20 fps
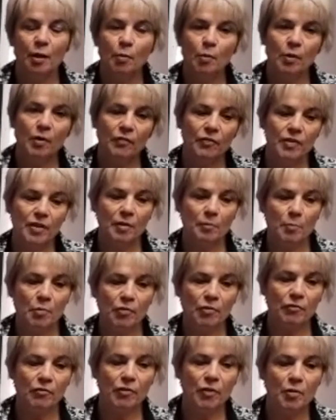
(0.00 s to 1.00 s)
We have a number
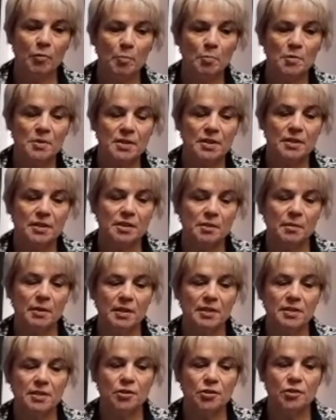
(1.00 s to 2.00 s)
of rooms, so in
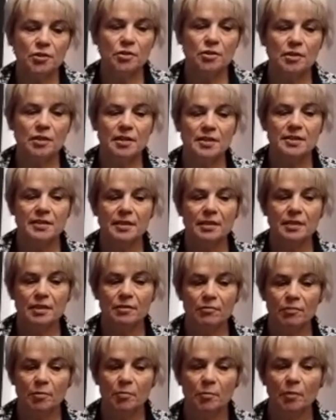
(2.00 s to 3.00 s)
addition to the study
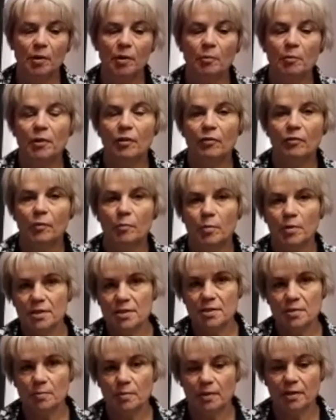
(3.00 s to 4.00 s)
room, we offer
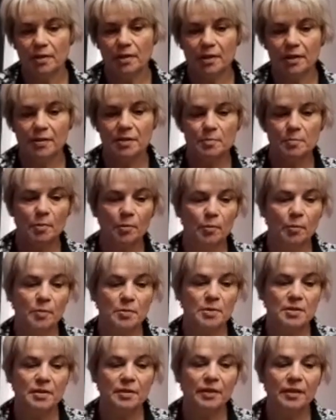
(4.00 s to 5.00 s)
one-to-one
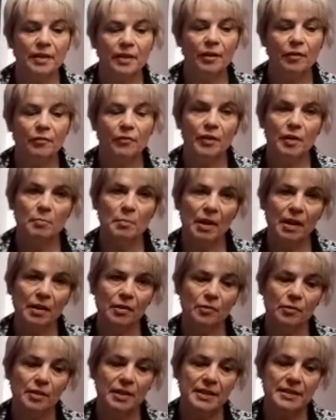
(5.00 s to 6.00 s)
support, feedback
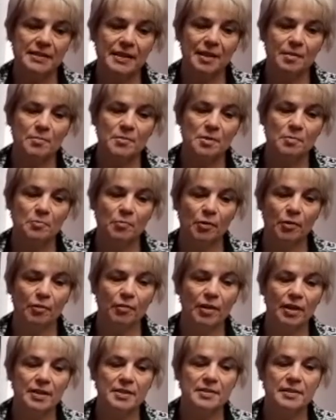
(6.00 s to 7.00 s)
on exams and
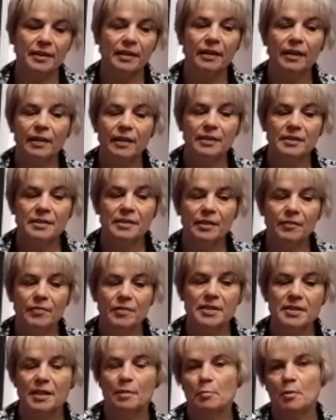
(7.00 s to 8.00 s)
progress, and deliver
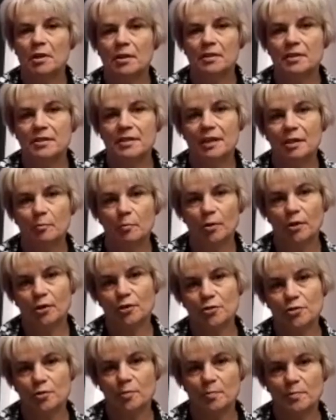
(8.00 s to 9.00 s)
seminars and
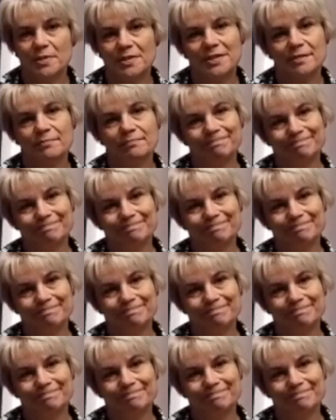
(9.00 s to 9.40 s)
workshops.